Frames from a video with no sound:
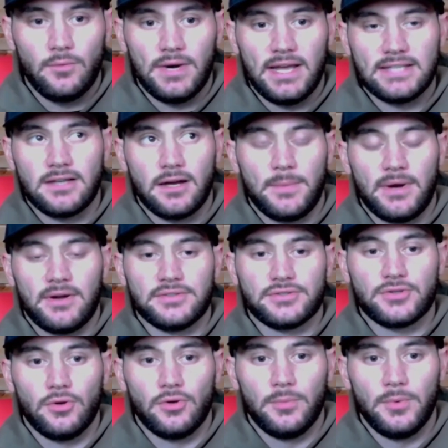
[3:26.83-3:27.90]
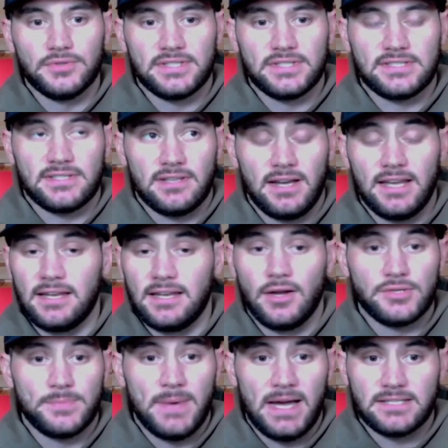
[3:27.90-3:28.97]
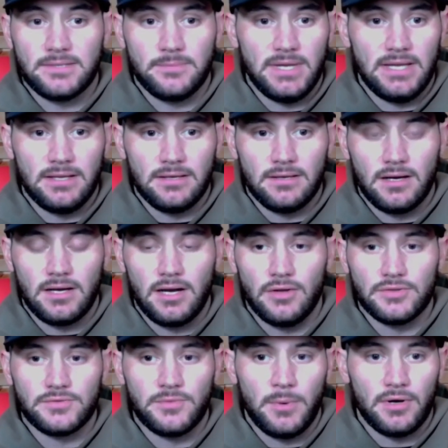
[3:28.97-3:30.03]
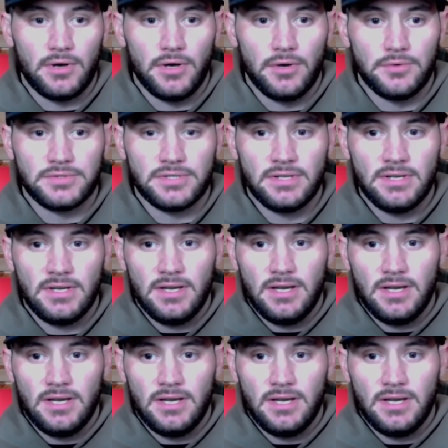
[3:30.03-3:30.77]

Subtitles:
When I talk about controllables, this again goes back to being a college football coach.